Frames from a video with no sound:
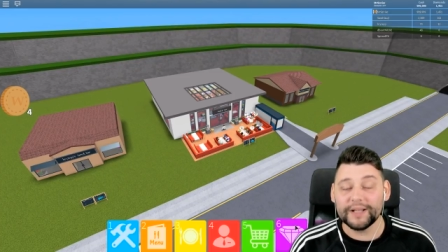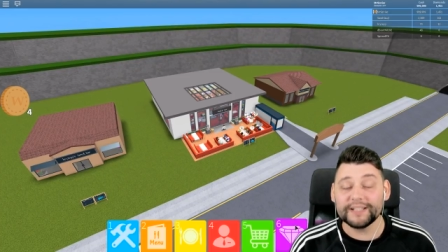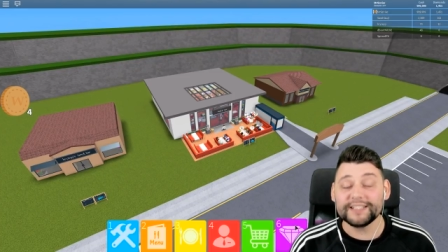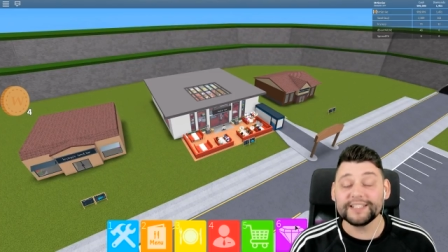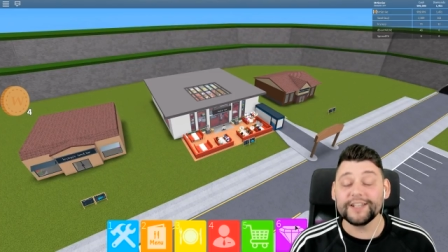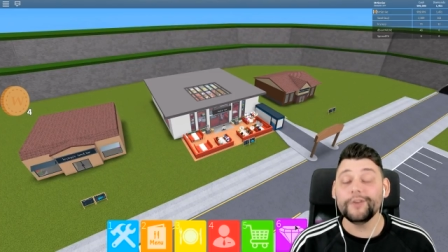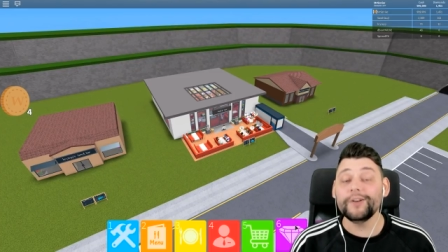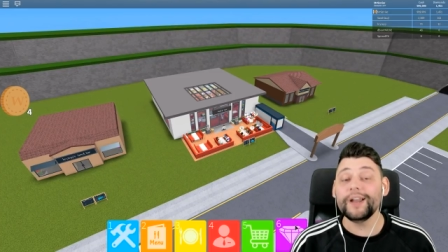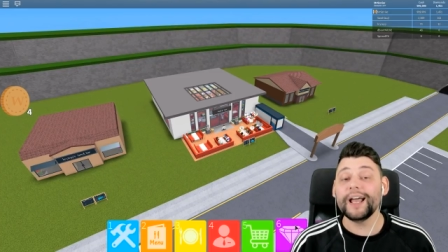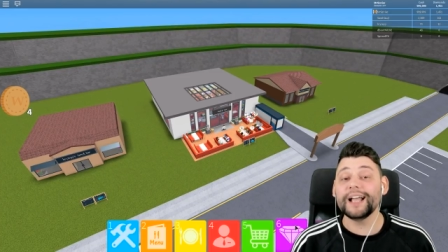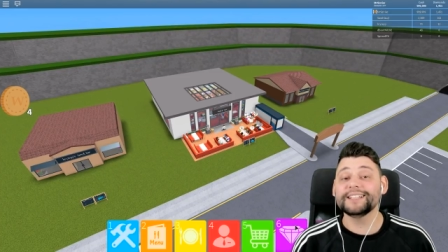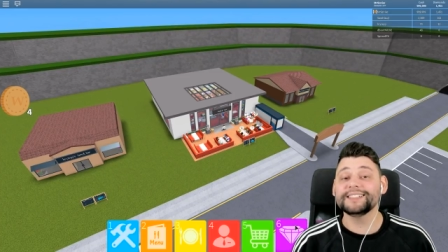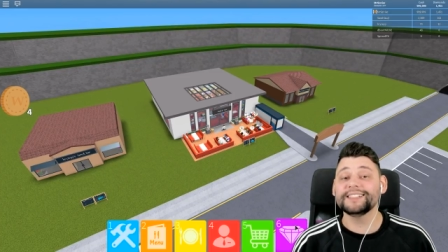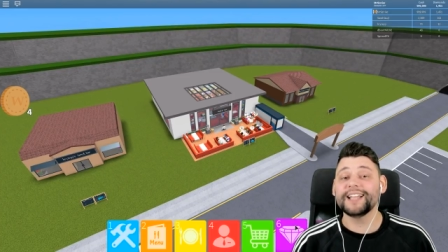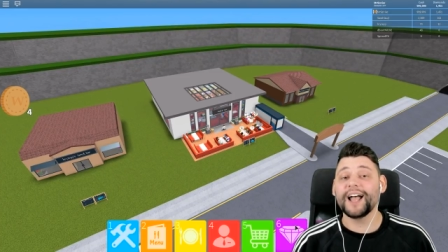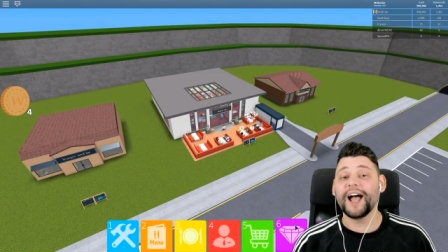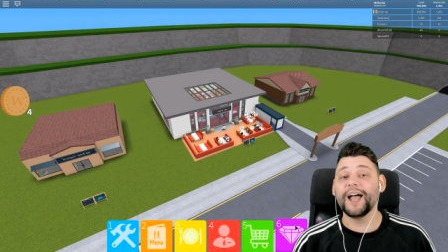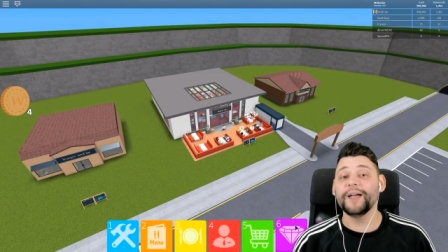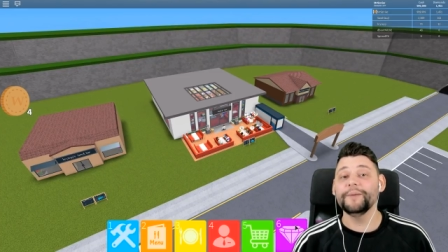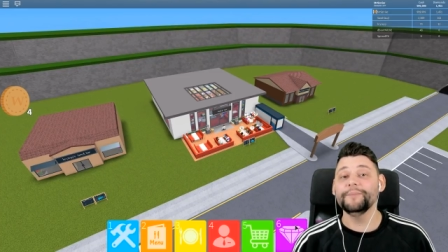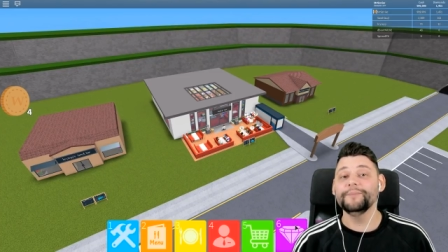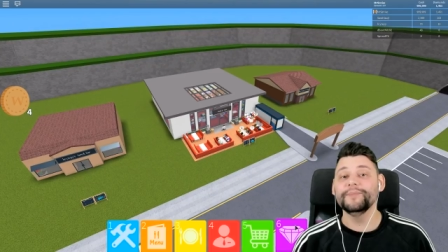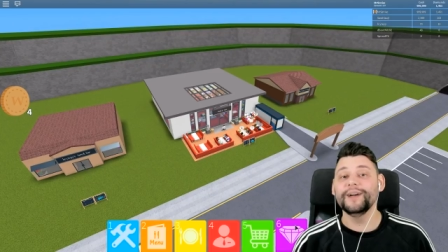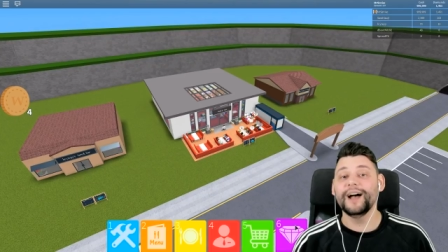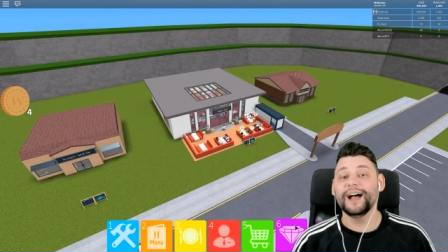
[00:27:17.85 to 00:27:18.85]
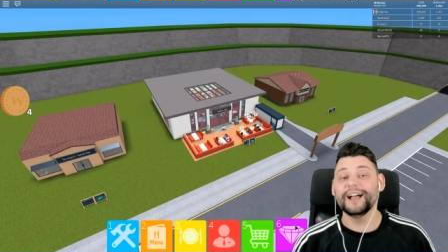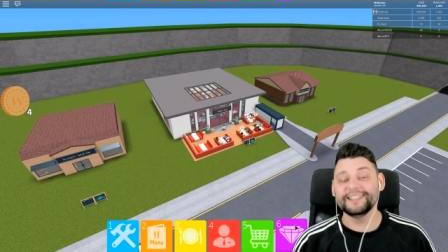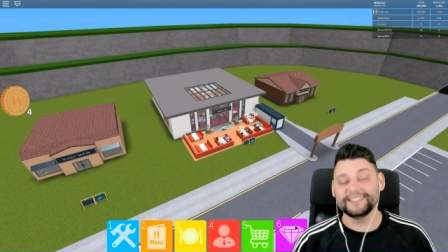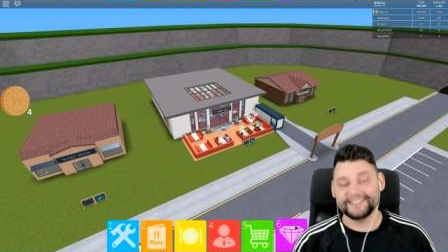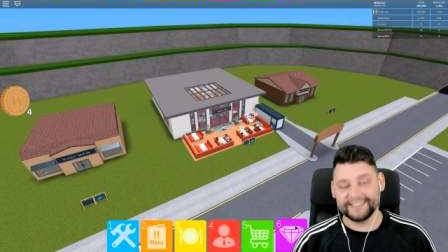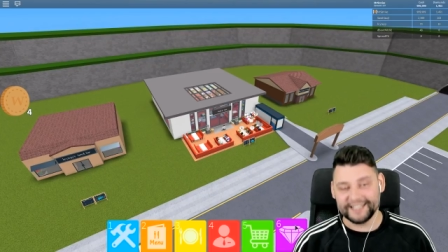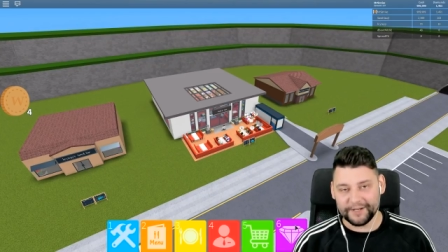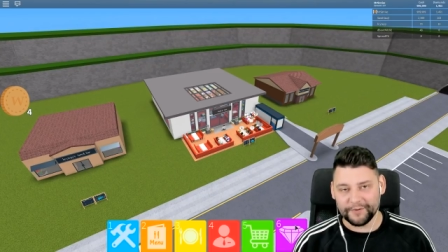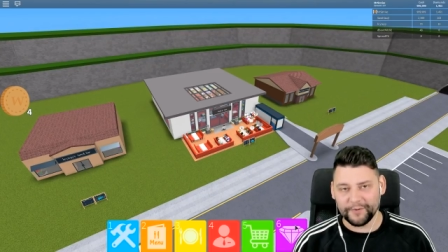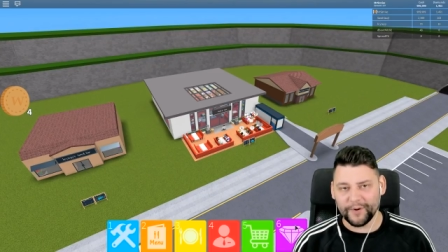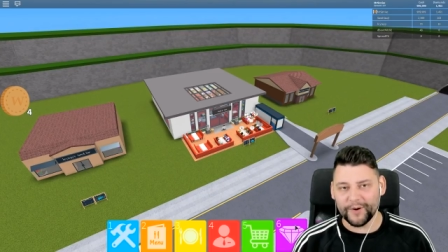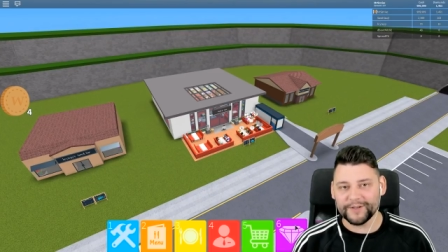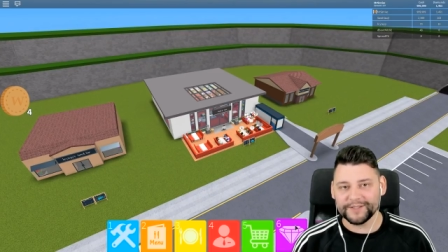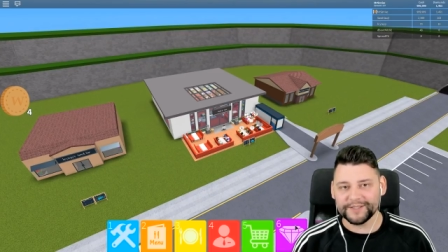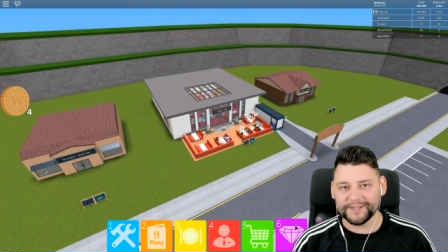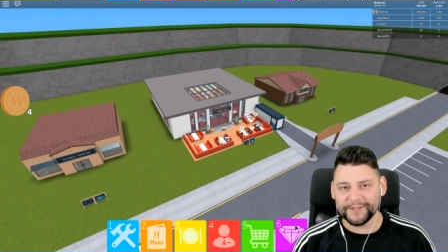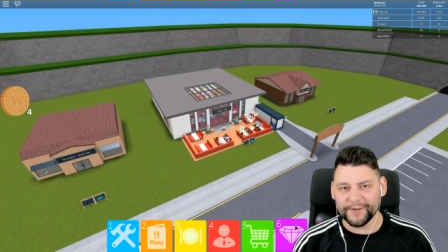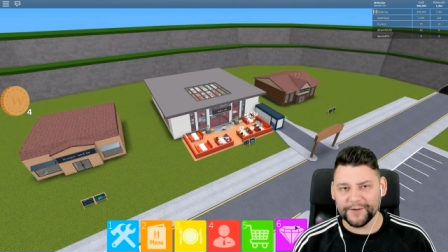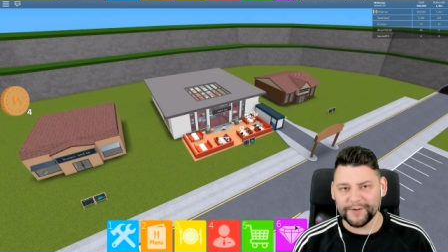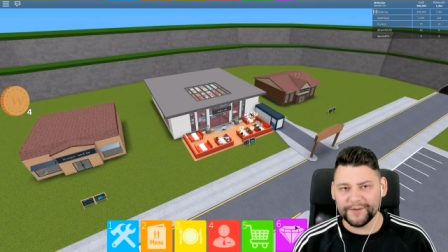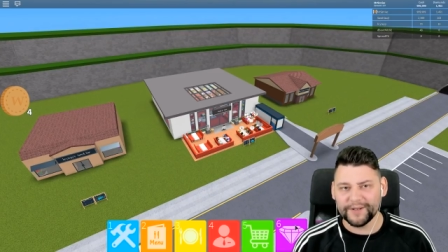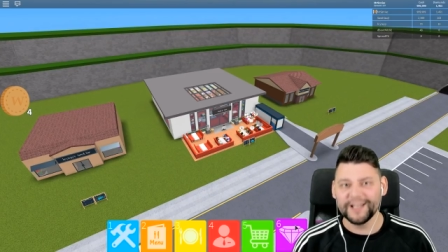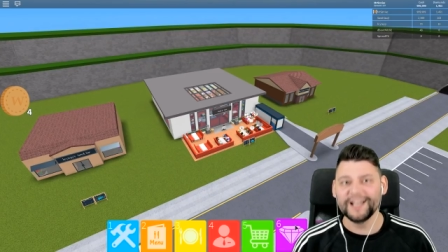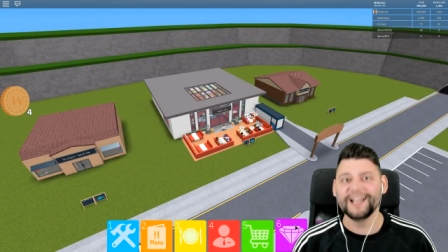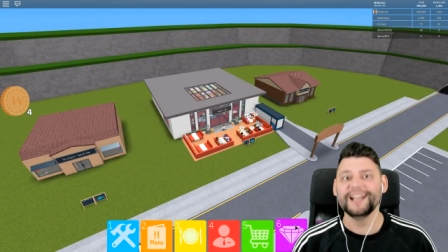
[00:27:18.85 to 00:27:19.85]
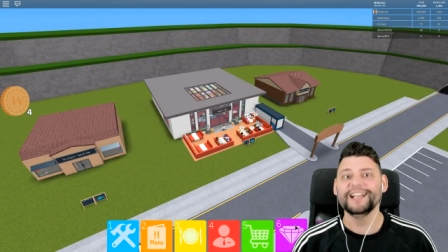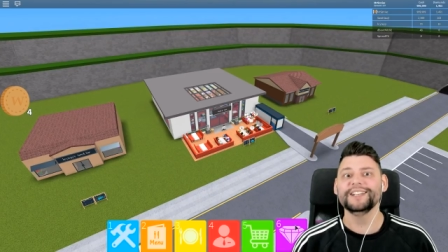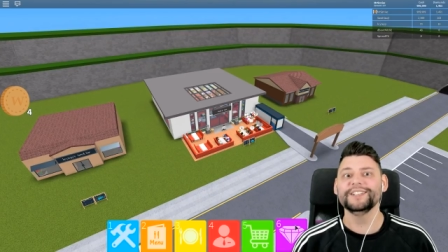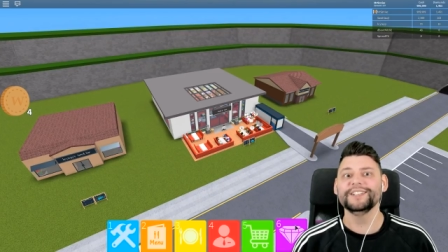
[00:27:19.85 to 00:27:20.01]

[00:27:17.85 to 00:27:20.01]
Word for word: And until next time, I'll see you all soon.